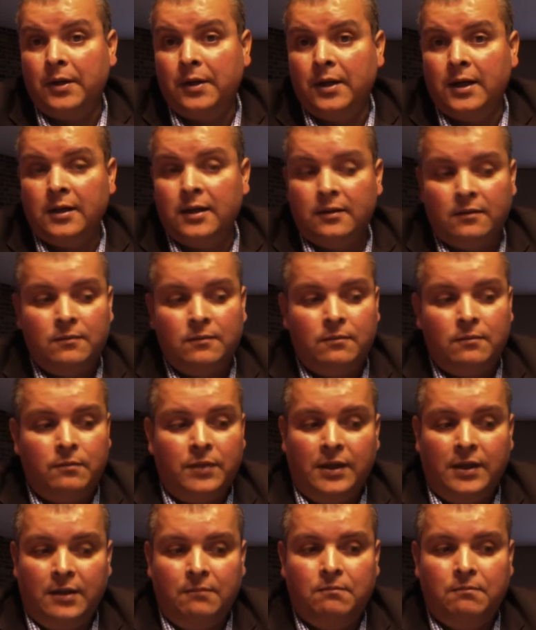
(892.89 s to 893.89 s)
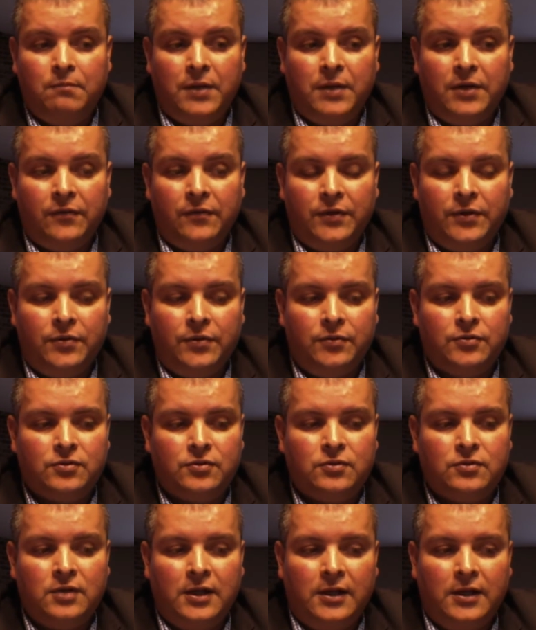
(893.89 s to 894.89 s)
not be part of the news.
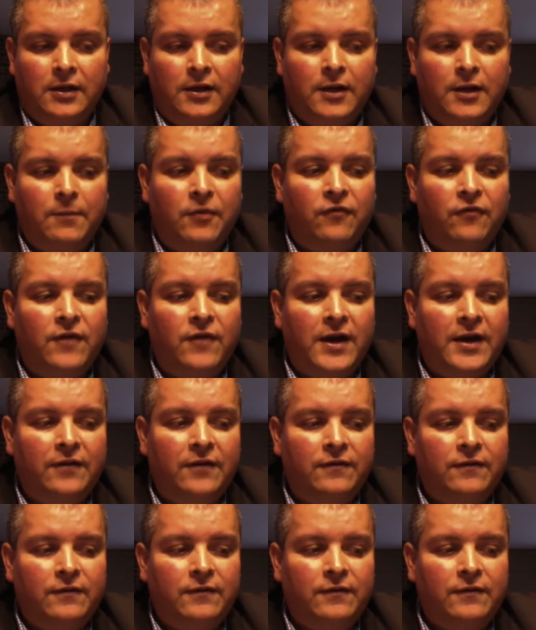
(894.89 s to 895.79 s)
And number 5,